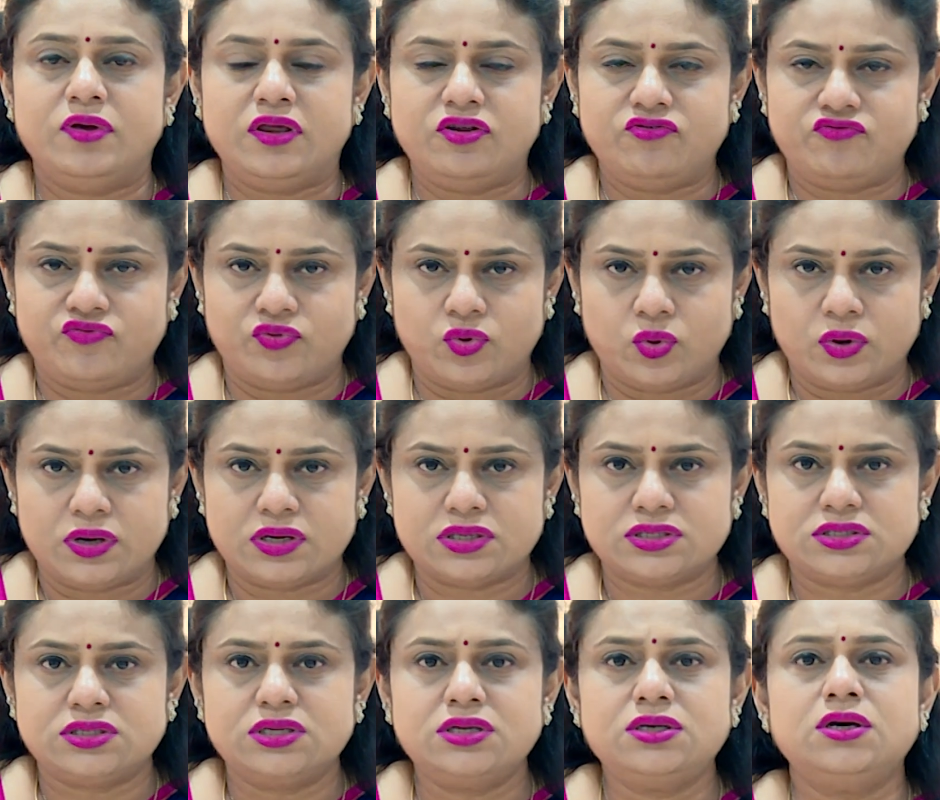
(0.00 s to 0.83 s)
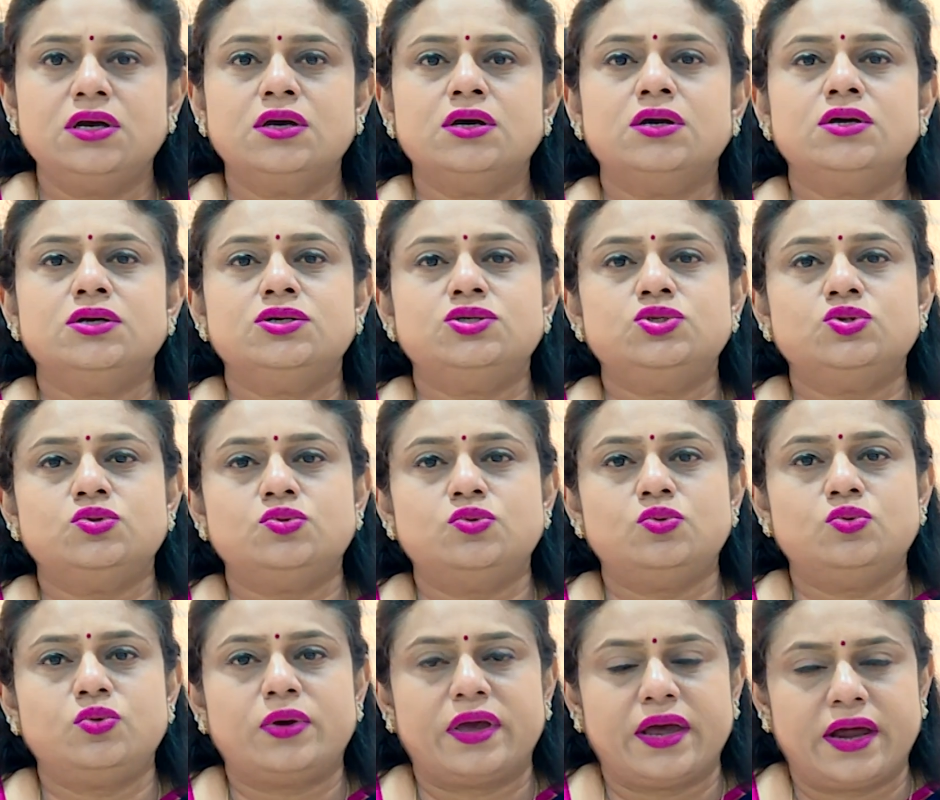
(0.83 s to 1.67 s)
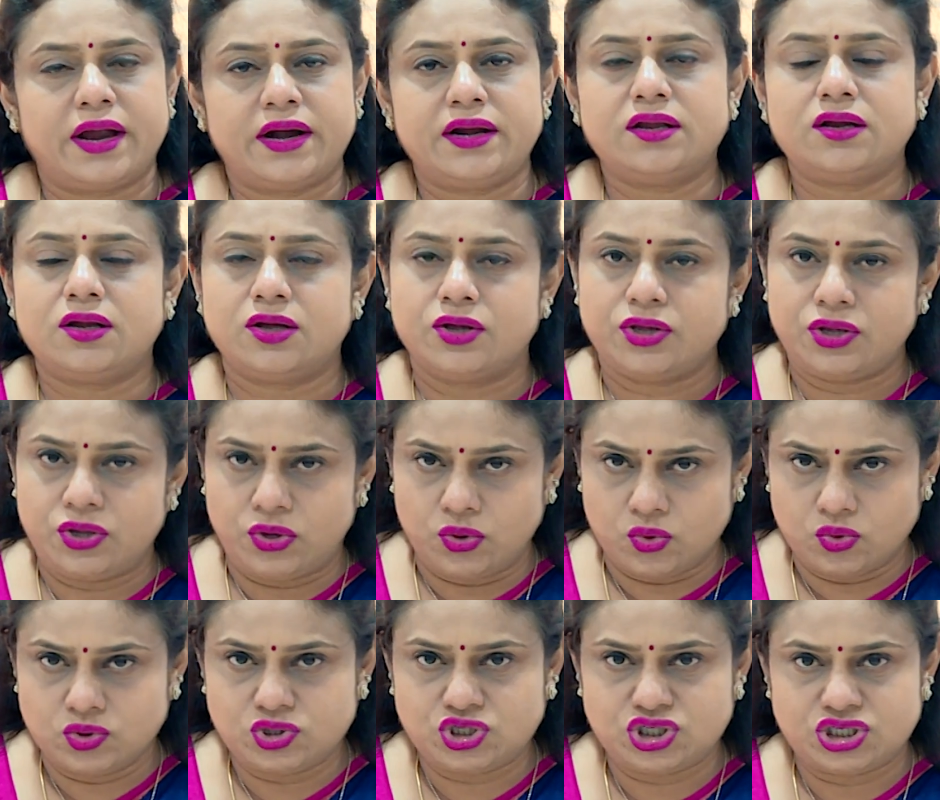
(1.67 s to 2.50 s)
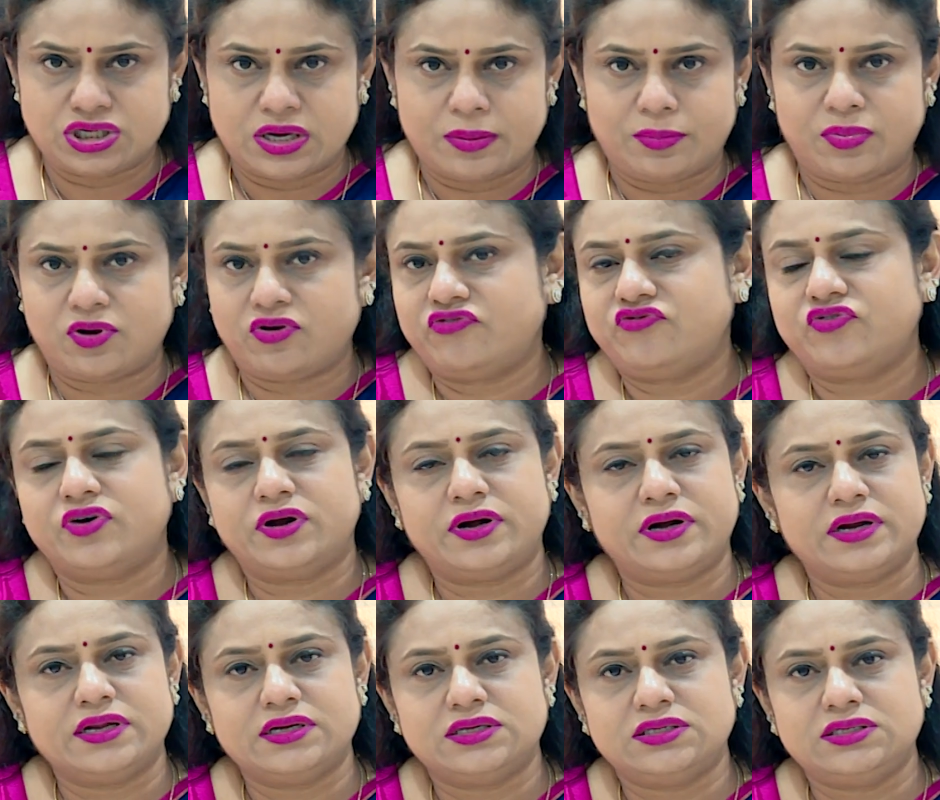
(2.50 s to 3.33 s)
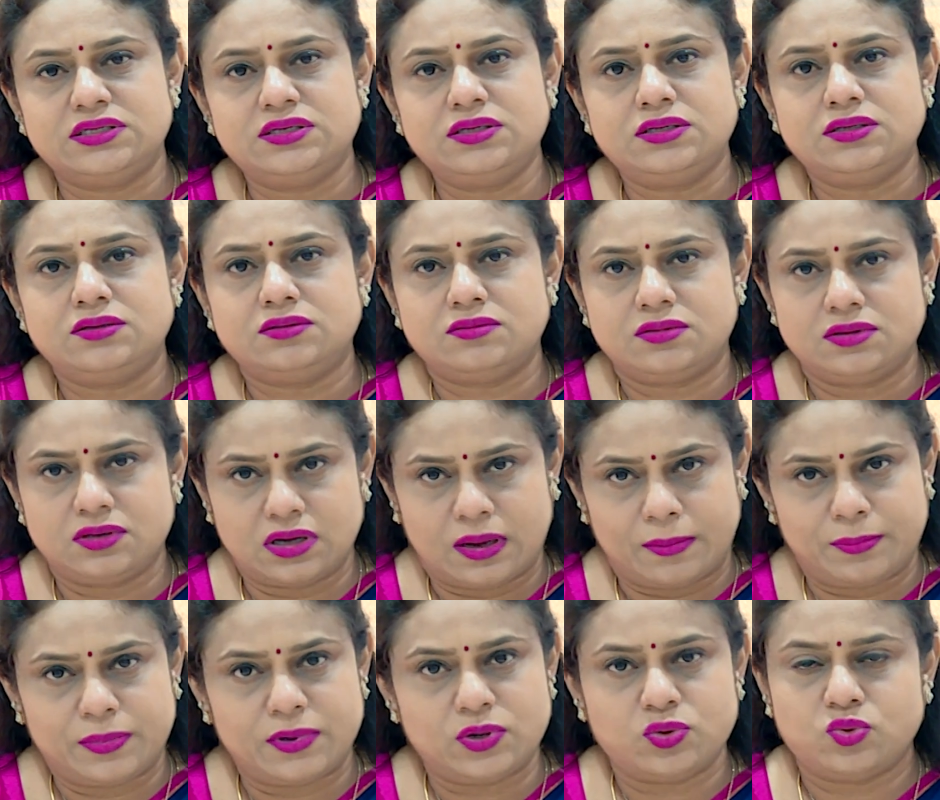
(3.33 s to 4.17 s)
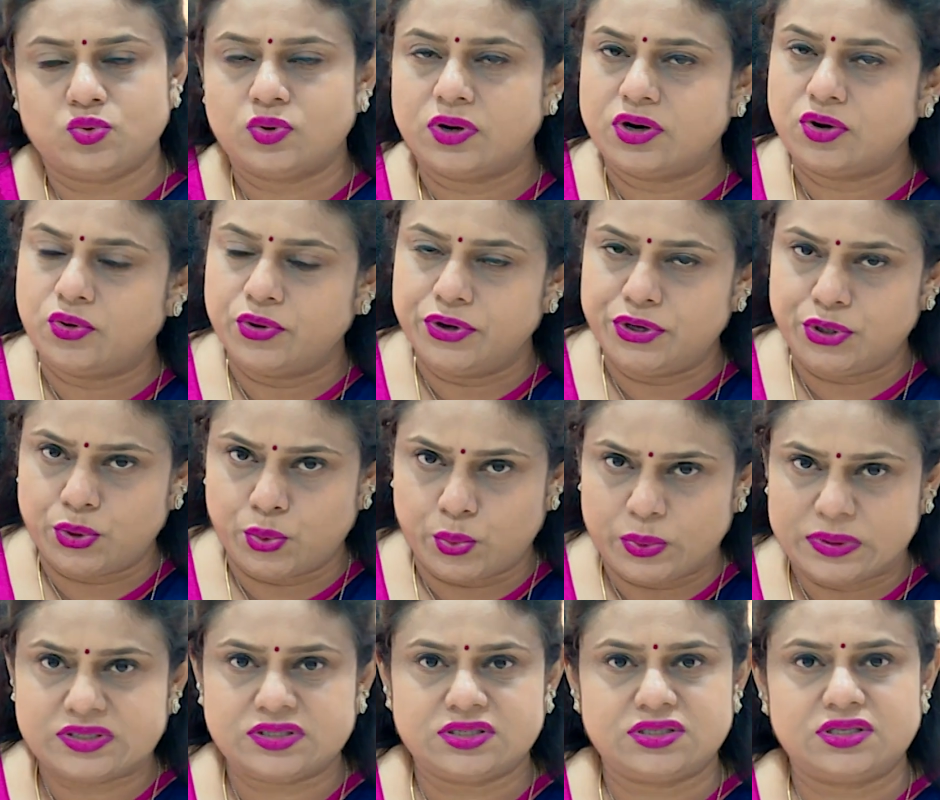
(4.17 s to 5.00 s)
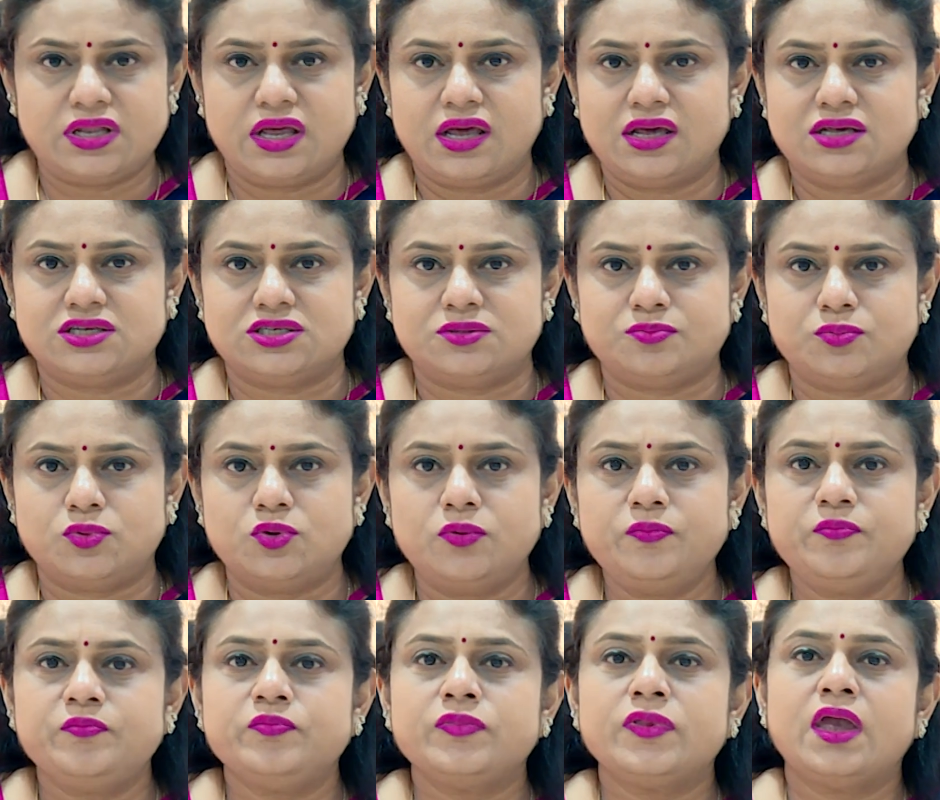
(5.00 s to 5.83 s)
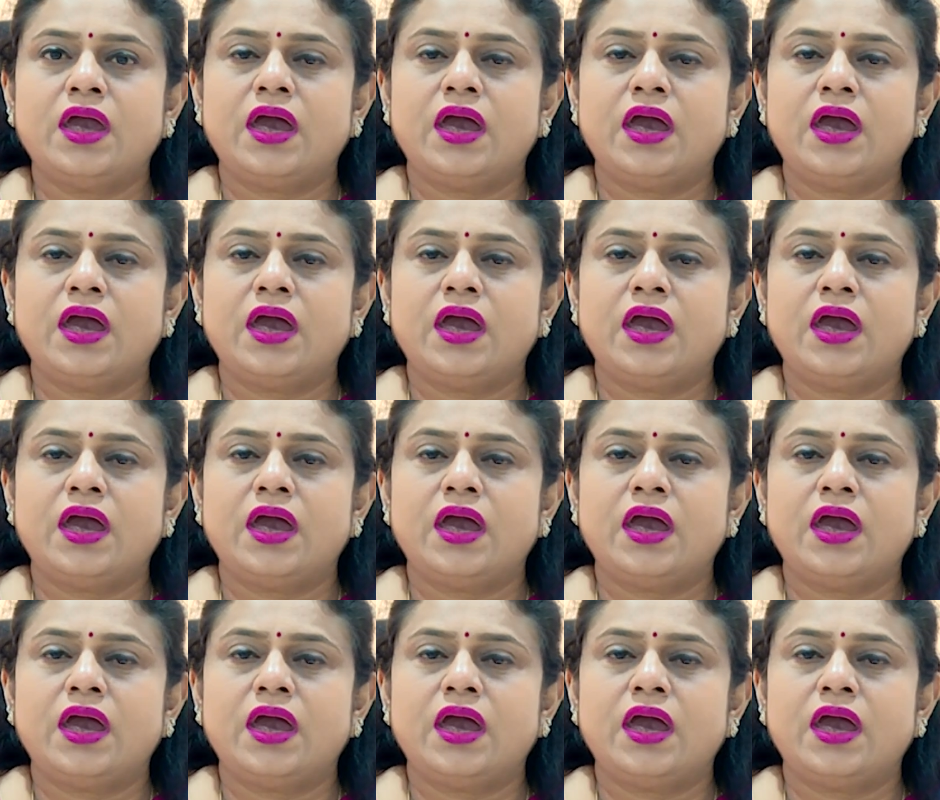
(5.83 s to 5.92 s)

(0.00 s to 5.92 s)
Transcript: been focusing to cater a huge number of fertility couple who are going to visit the Expo.